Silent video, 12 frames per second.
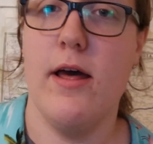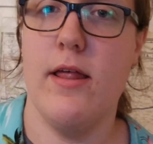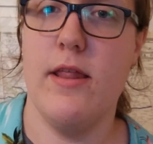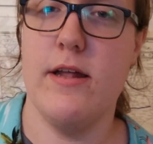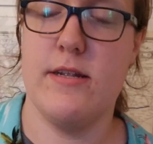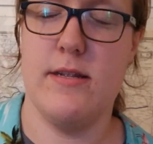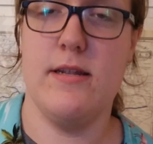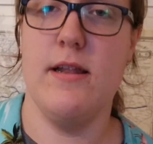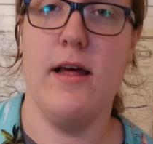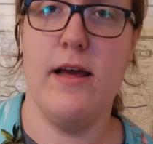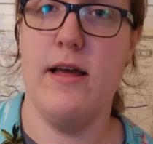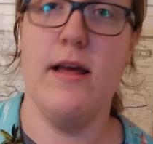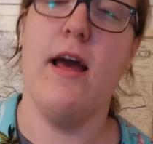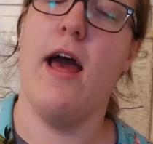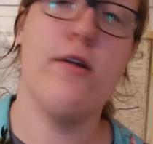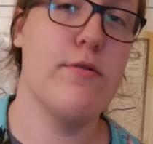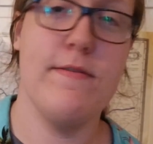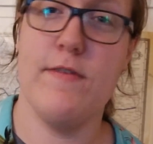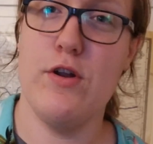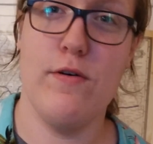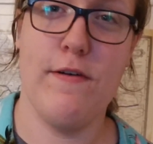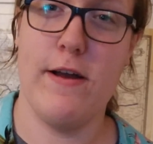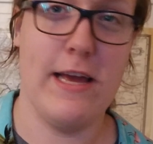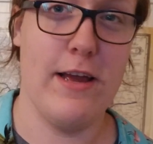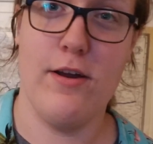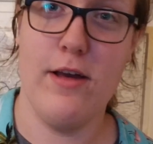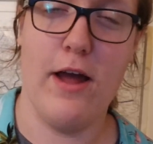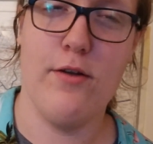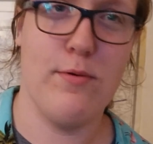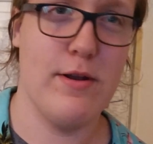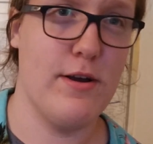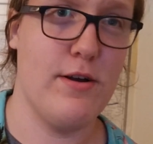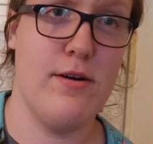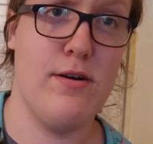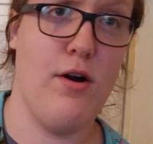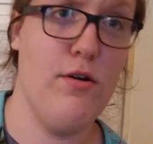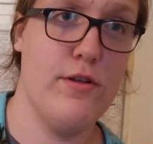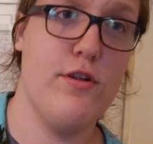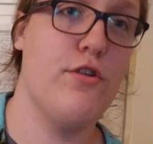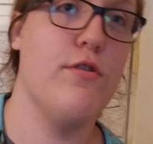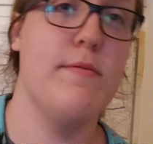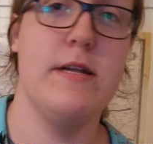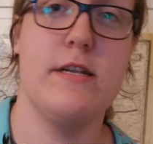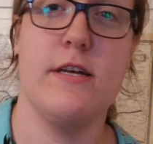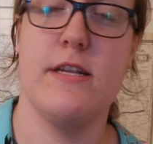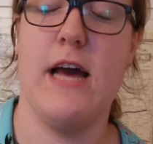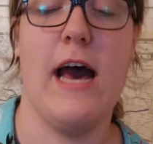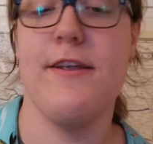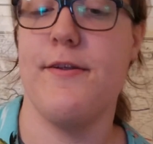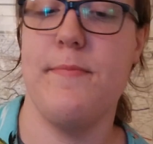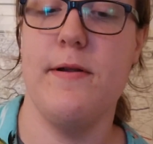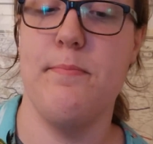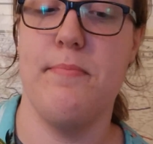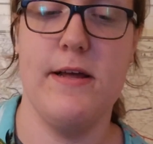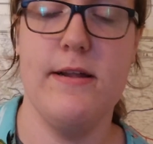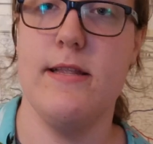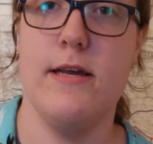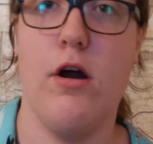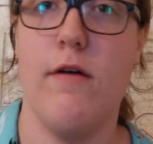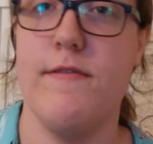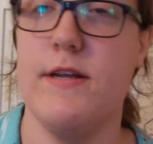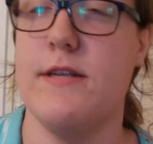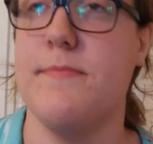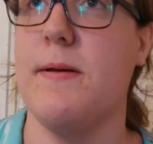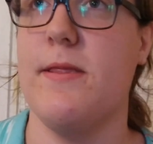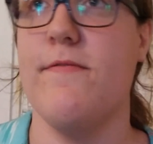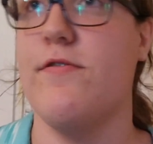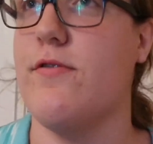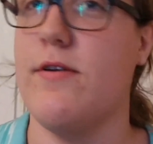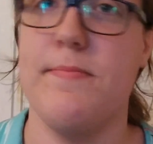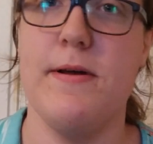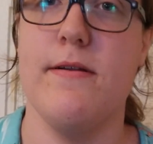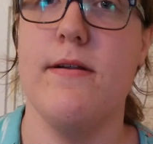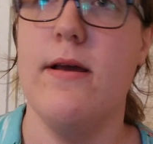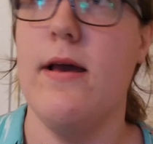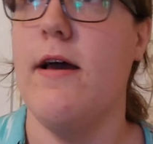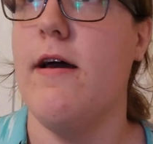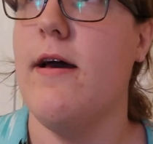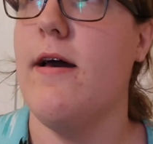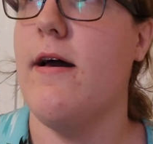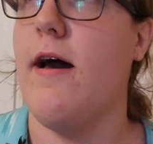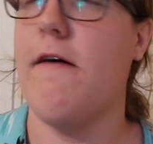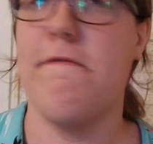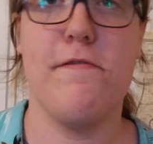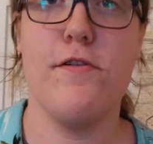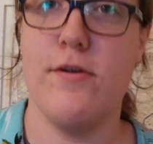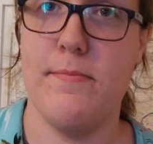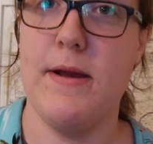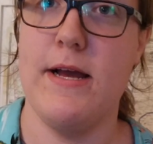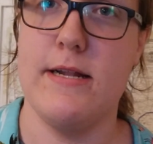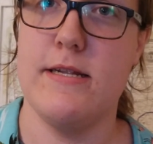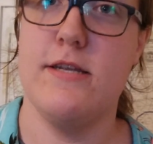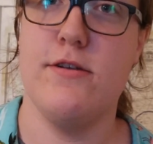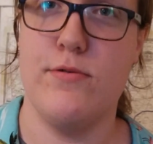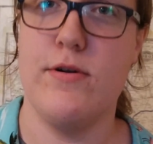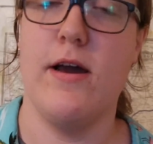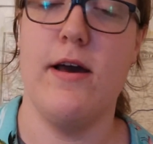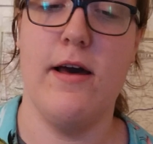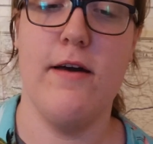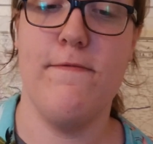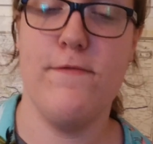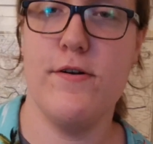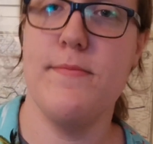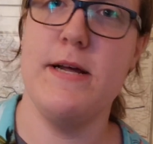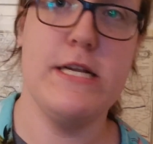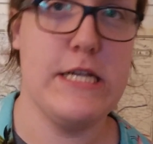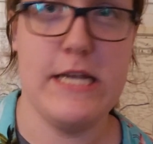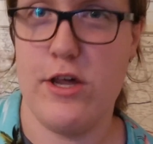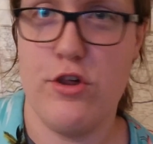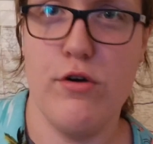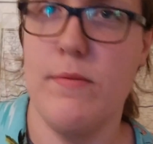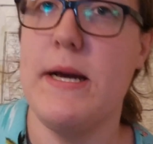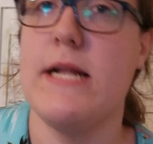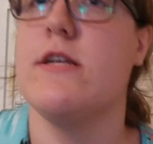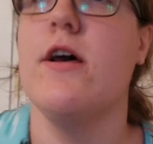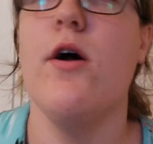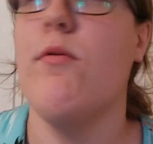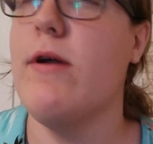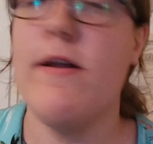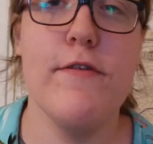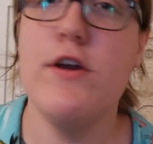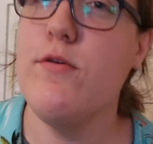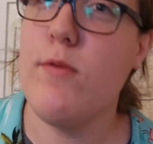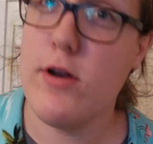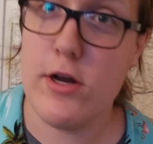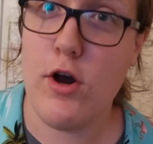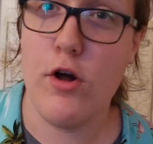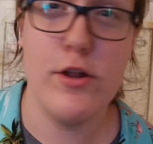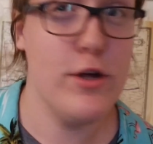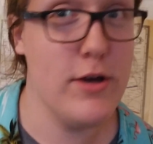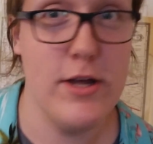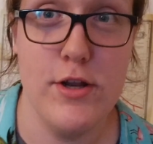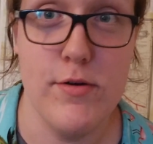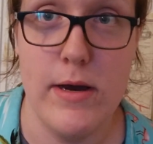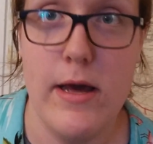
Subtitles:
That I don't even know if I don't want to call it a showmance because it hasn't been blatantly obvious, but they've sort of been a flirtmance, sorta. A flirtmance / showmance. Whatever you want to call it, you can do it.